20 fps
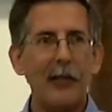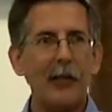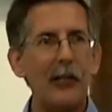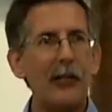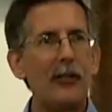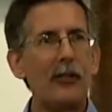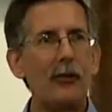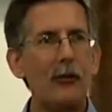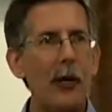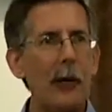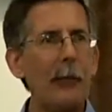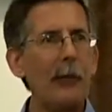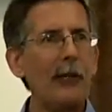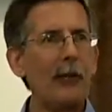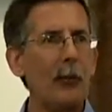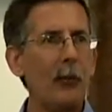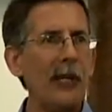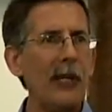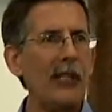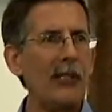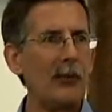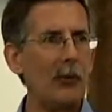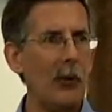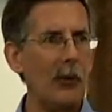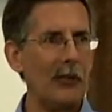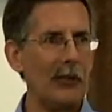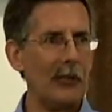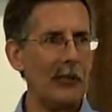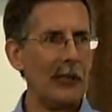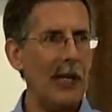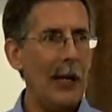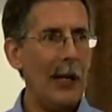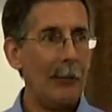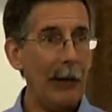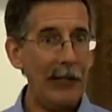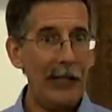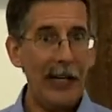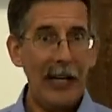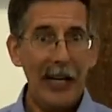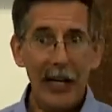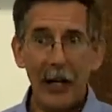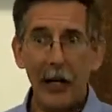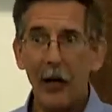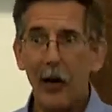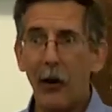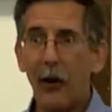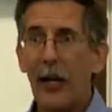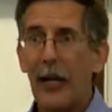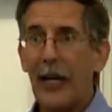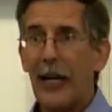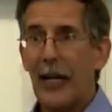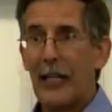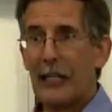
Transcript: To distribute the resources. But here